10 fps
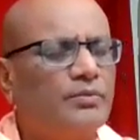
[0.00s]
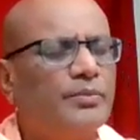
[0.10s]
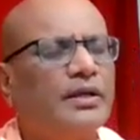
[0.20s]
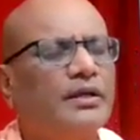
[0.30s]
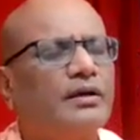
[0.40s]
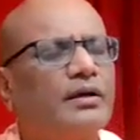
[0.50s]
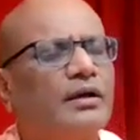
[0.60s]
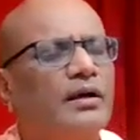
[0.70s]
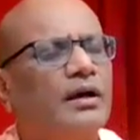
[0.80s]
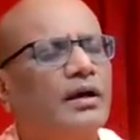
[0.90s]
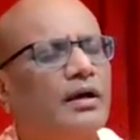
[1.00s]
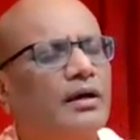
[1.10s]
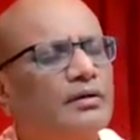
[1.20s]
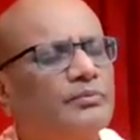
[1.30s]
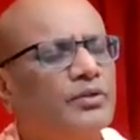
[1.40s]
being
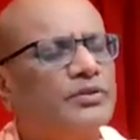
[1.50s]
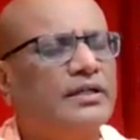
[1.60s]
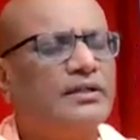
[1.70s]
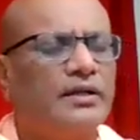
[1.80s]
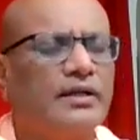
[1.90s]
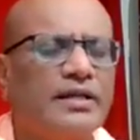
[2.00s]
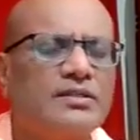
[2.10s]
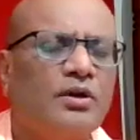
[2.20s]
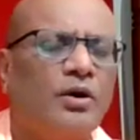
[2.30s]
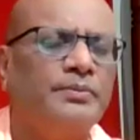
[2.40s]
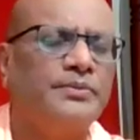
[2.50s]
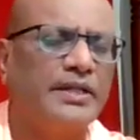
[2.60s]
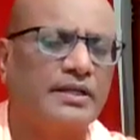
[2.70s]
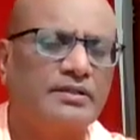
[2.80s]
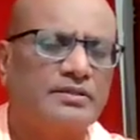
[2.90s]
projected as the
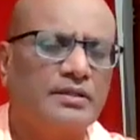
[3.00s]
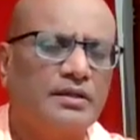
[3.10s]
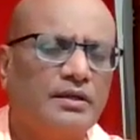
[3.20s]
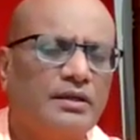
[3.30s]
objects.